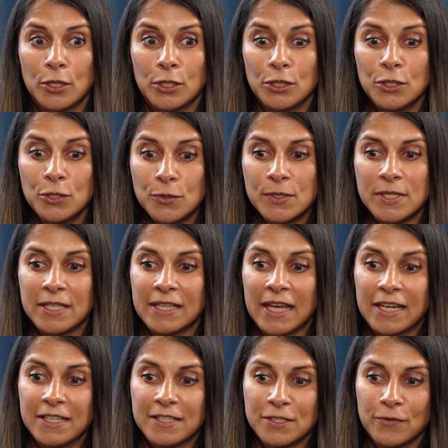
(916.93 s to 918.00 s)
using
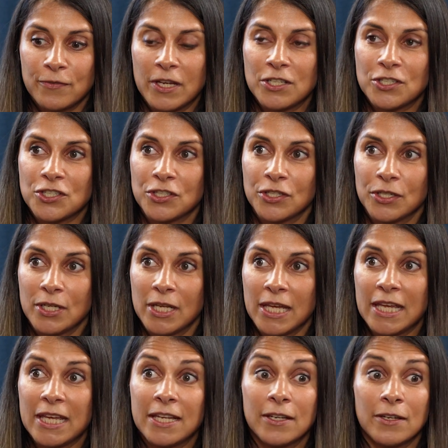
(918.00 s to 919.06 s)
that intervention
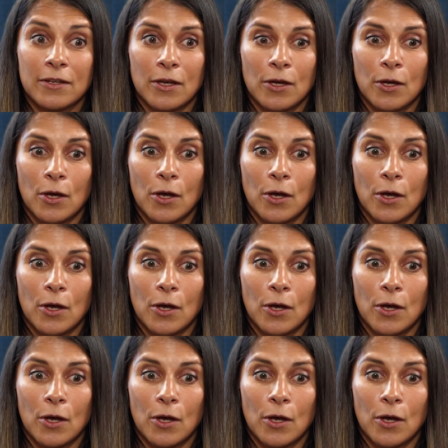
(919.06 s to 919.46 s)
in